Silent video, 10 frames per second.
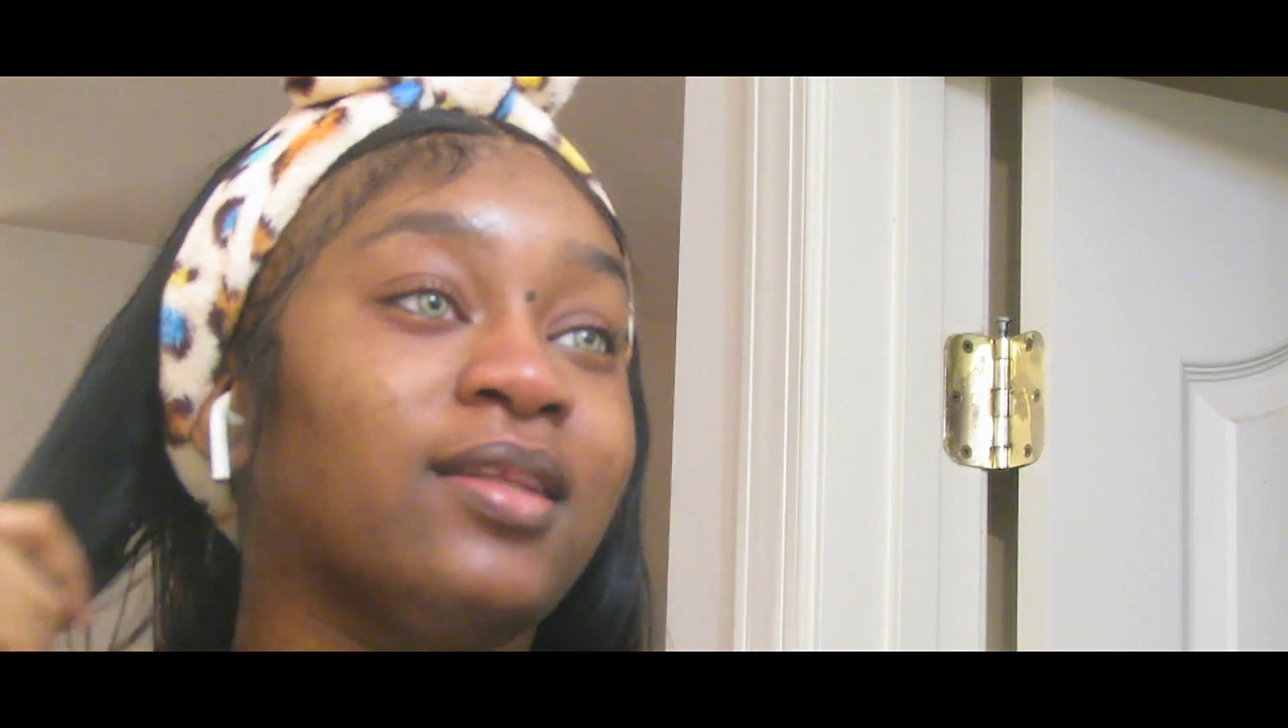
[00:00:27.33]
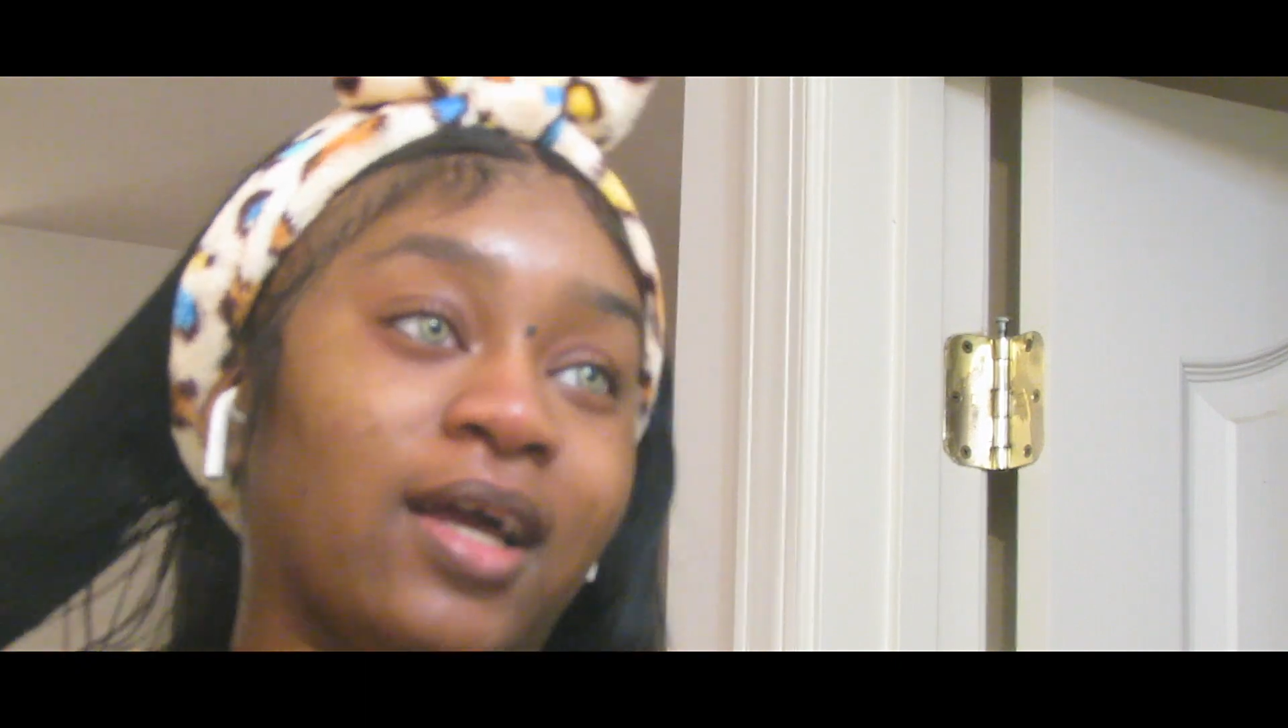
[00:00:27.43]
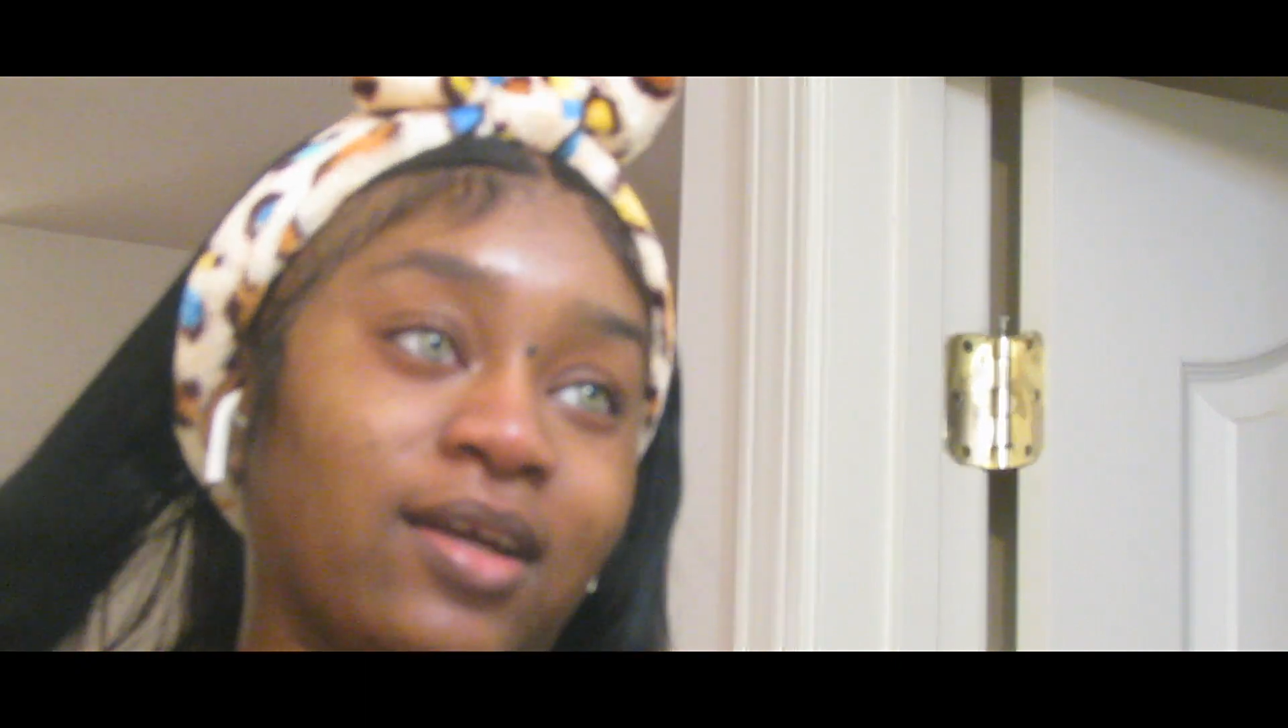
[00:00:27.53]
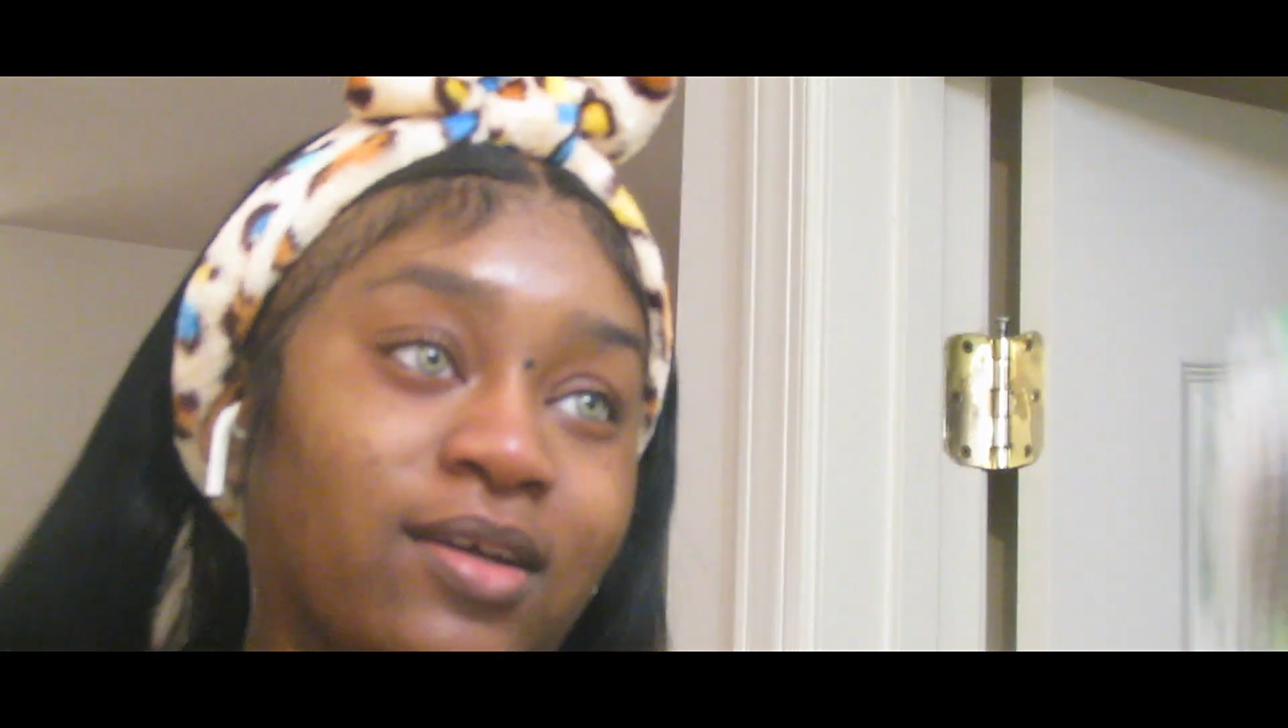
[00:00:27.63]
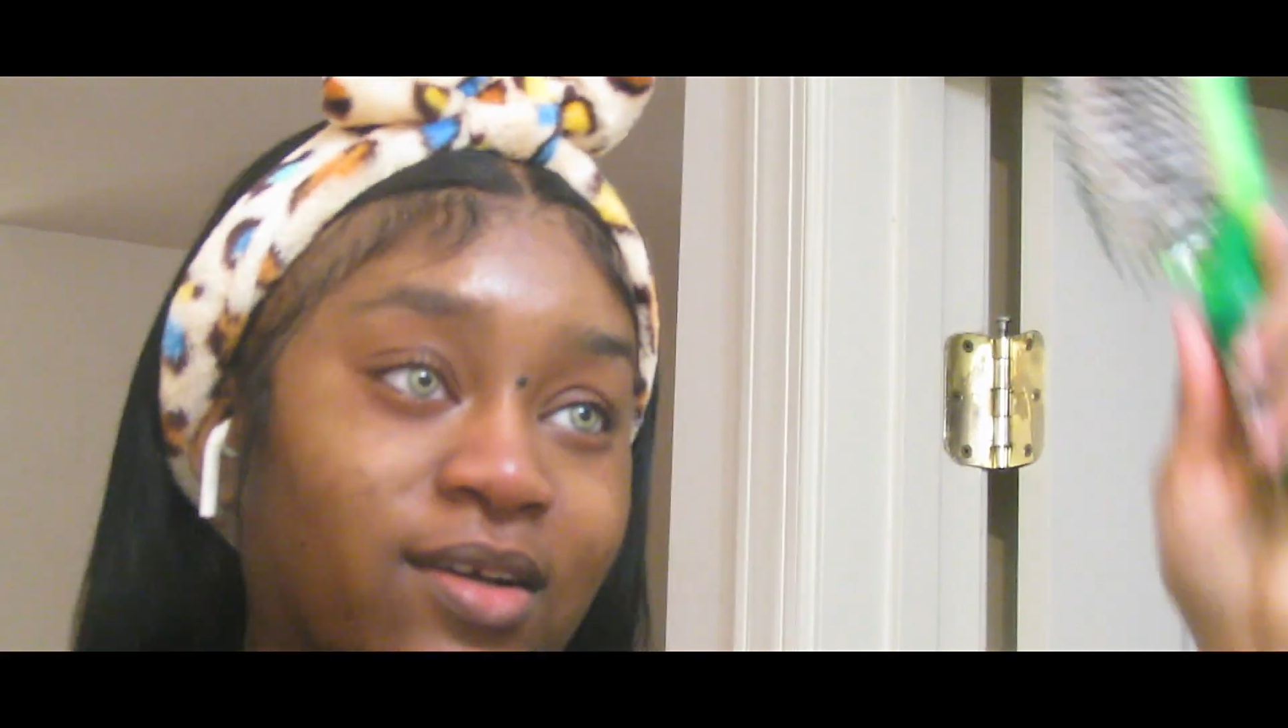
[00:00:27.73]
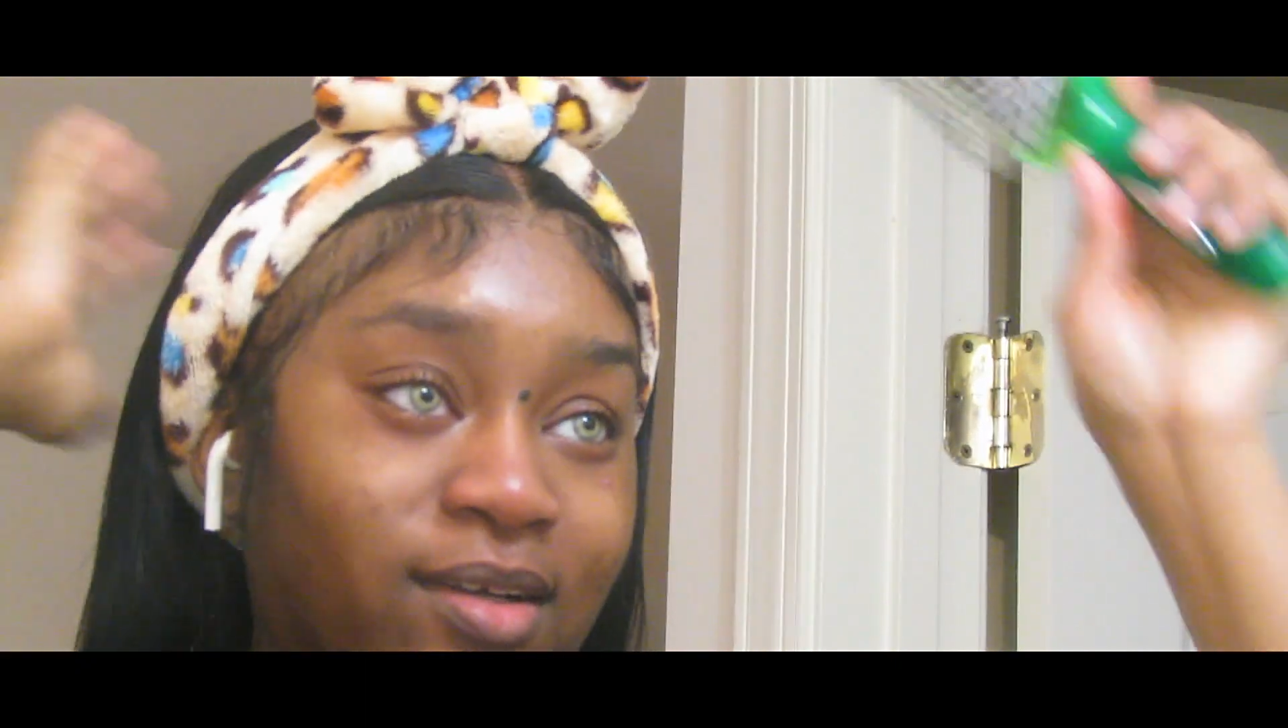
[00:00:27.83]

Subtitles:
like,